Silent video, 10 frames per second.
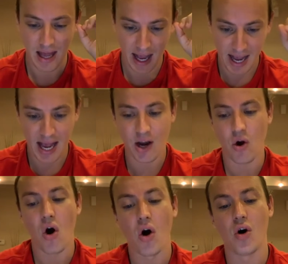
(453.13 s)
at
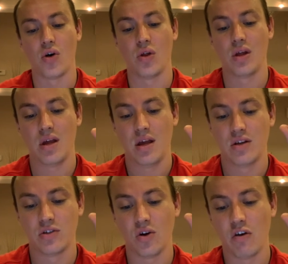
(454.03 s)
all.
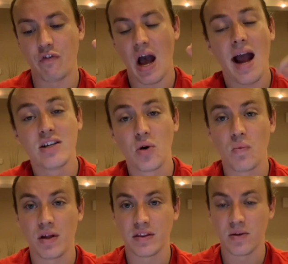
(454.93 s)
So if I don't
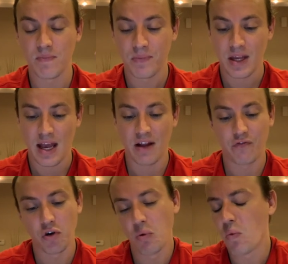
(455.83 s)
want them, and
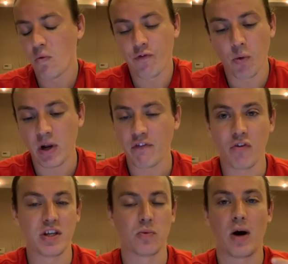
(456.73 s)
for whatever
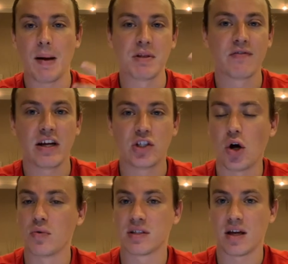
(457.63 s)
reason, what happens if I
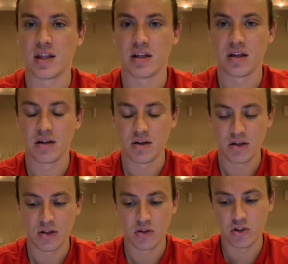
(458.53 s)
don't sell it?
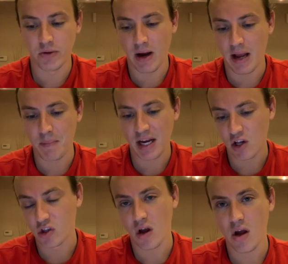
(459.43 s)
Do I make a
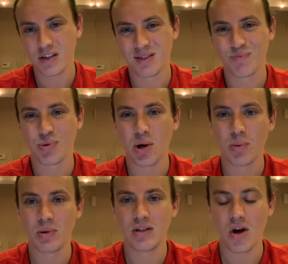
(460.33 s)
loss?
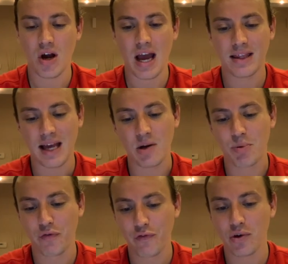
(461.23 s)
Probably not. I'd
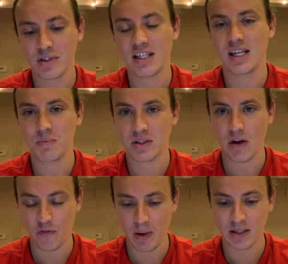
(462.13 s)
prefer to keep
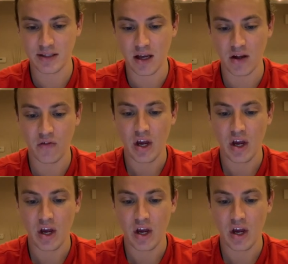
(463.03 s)
stuff myself.